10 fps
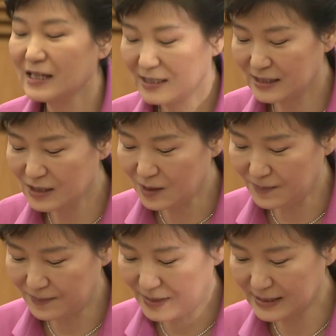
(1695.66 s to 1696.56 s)

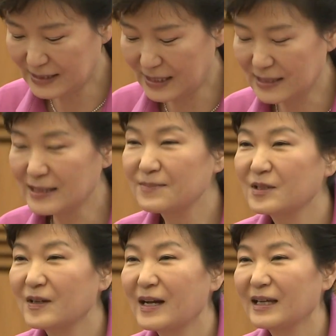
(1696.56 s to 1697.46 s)
nature of the
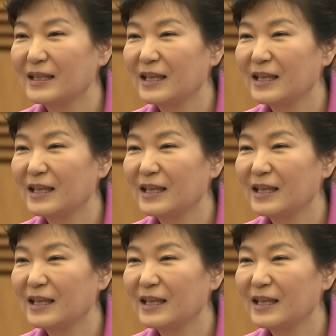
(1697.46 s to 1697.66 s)
Sino-Korea